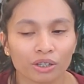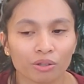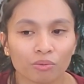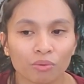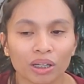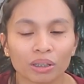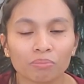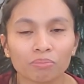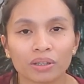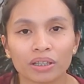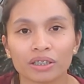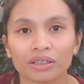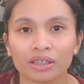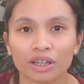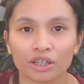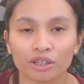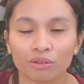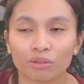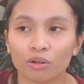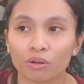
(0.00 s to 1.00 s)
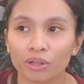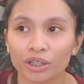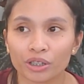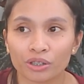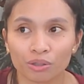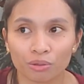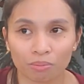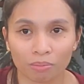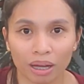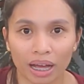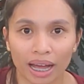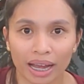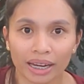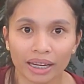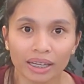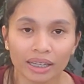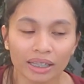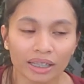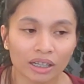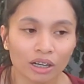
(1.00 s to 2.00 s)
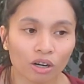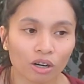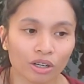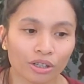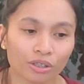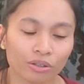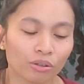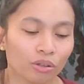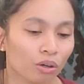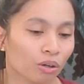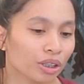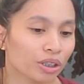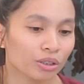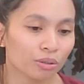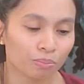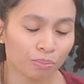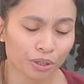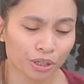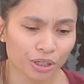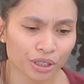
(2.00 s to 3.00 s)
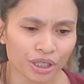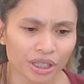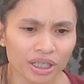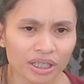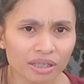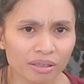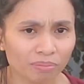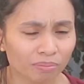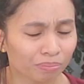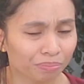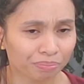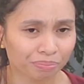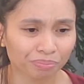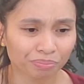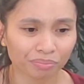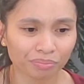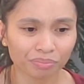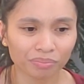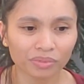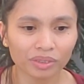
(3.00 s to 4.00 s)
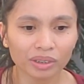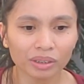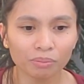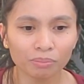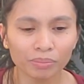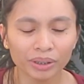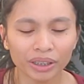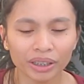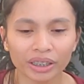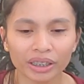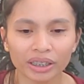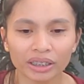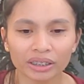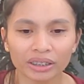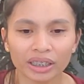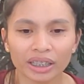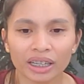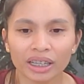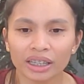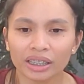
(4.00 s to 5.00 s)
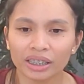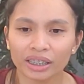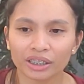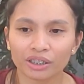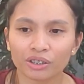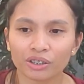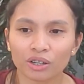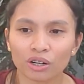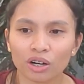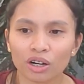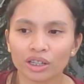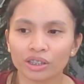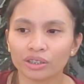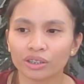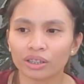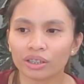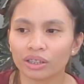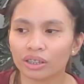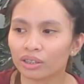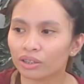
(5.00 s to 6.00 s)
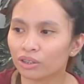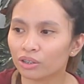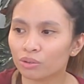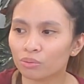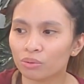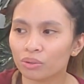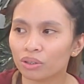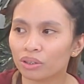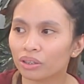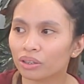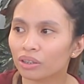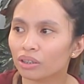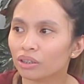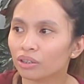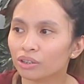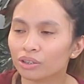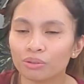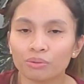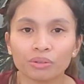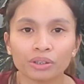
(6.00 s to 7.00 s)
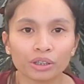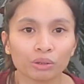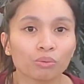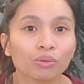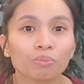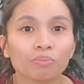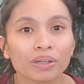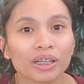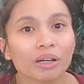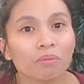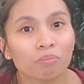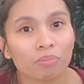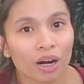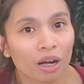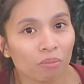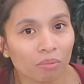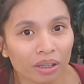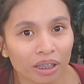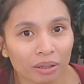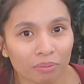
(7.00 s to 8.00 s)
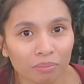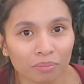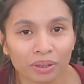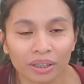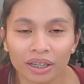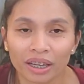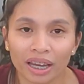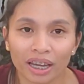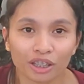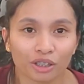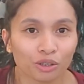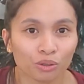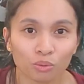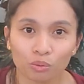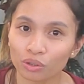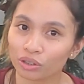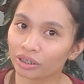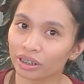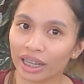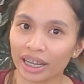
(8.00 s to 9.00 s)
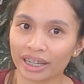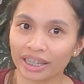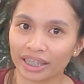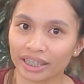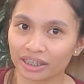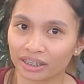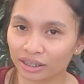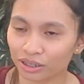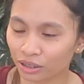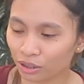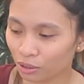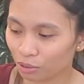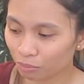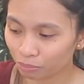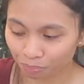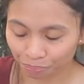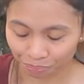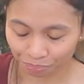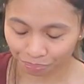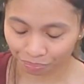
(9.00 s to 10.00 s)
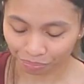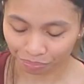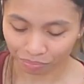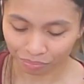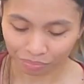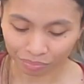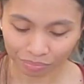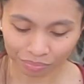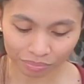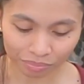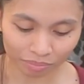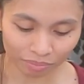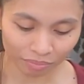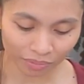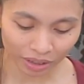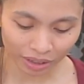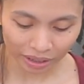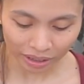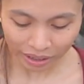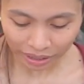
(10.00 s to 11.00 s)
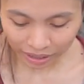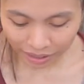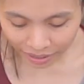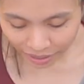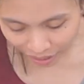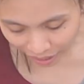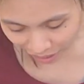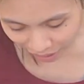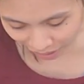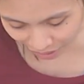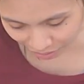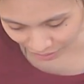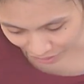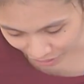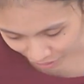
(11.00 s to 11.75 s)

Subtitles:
what plants are you going to buy or you're going to purchase, because later on it will be a problem and you won't like it. So yeah, and